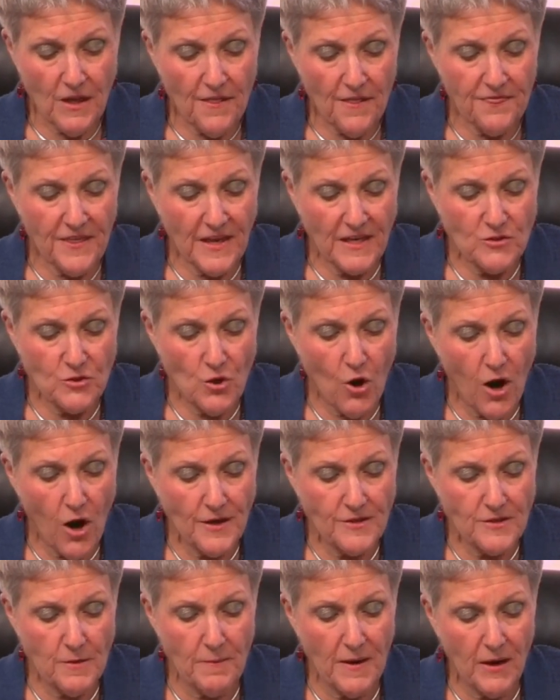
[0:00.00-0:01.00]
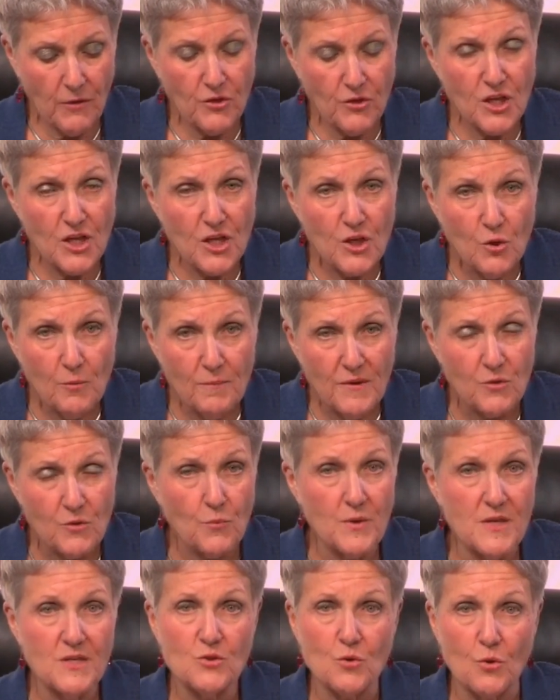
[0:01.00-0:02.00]
They talked about human
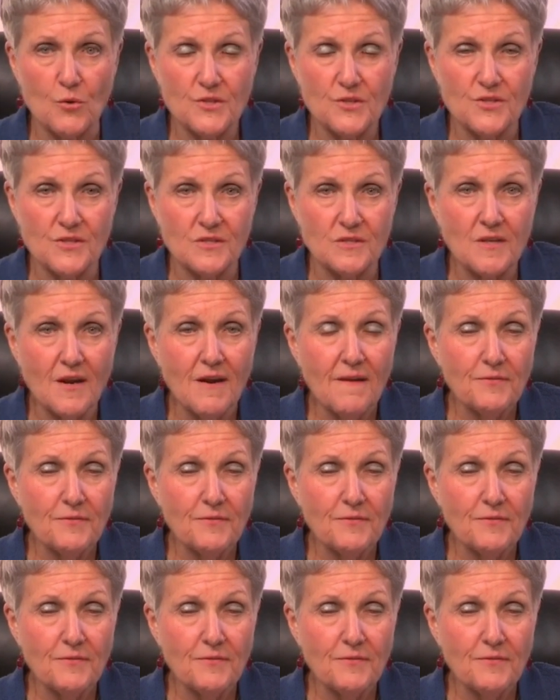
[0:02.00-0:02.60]
resources,